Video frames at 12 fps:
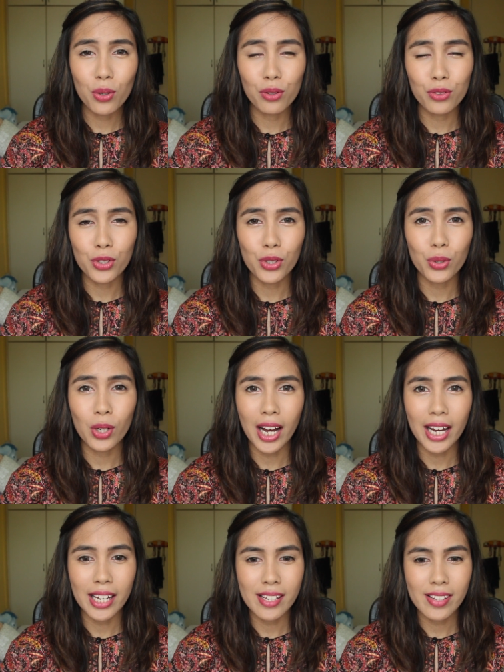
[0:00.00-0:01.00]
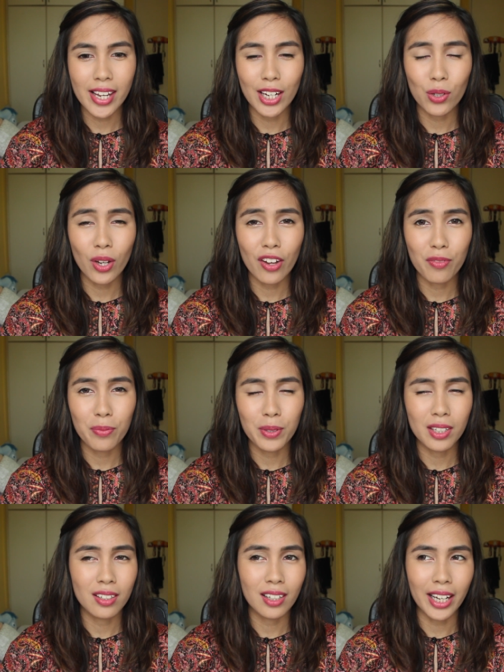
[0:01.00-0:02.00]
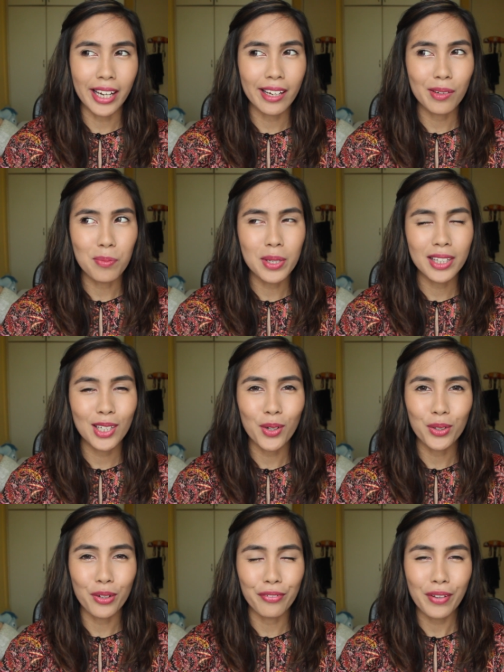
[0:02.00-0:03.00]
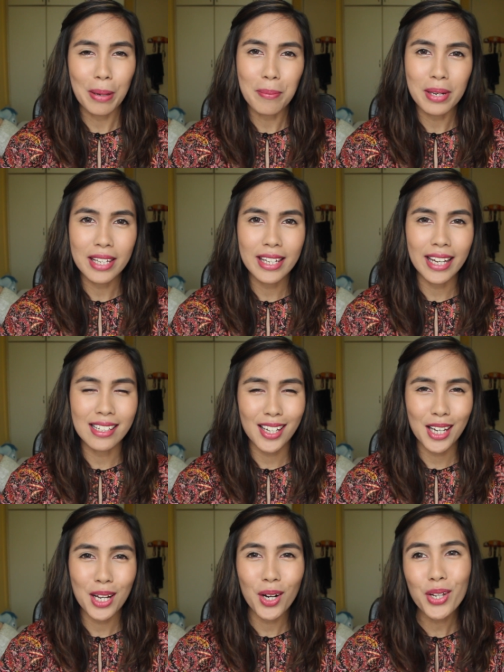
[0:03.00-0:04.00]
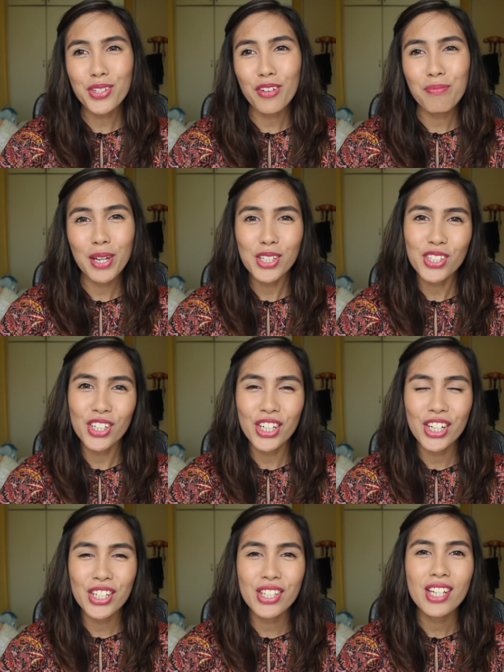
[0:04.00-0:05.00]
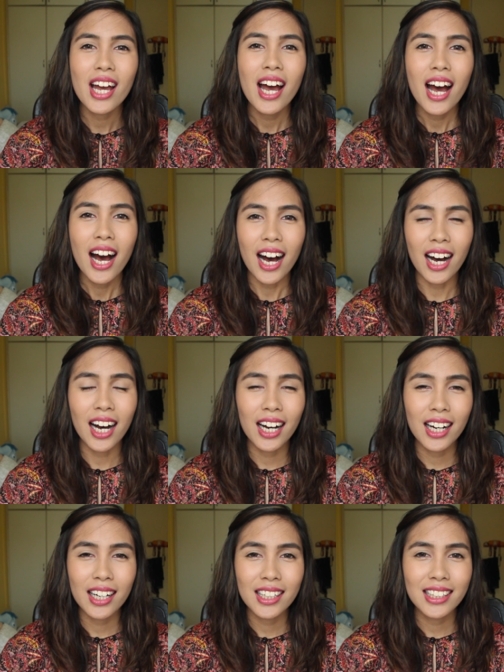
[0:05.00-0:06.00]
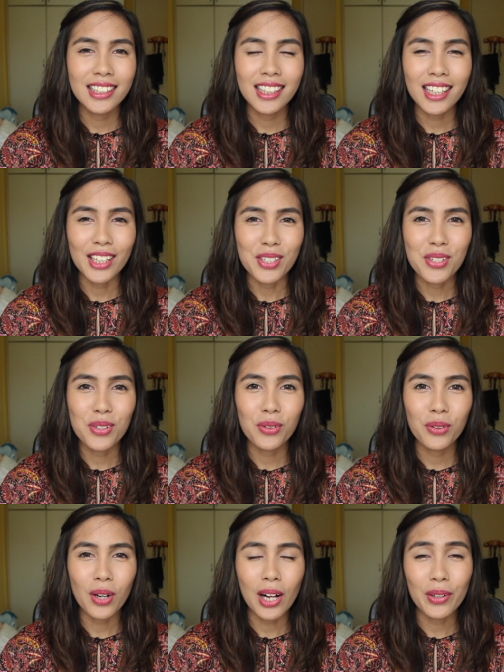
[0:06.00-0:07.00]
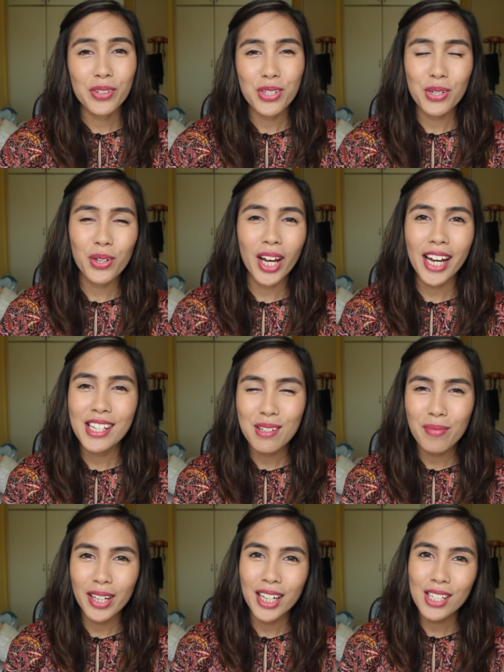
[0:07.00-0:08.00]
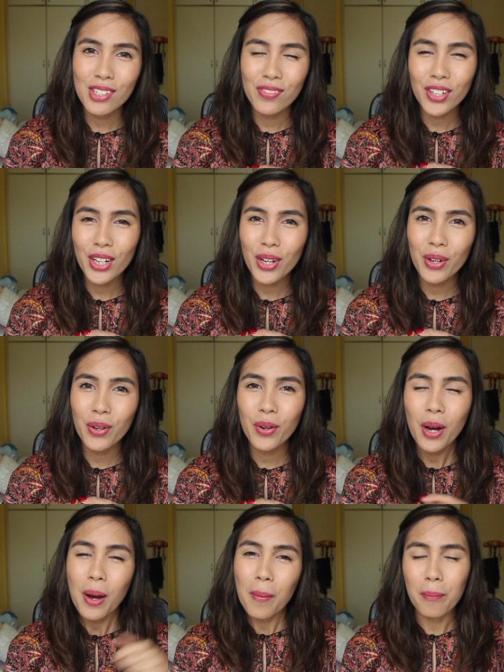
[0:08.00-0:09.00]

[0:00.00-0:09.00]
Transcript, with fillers: good to you guys and you have been like meeting all your family and taking lots of pictures uh, yeah so I'll see you guys in my next video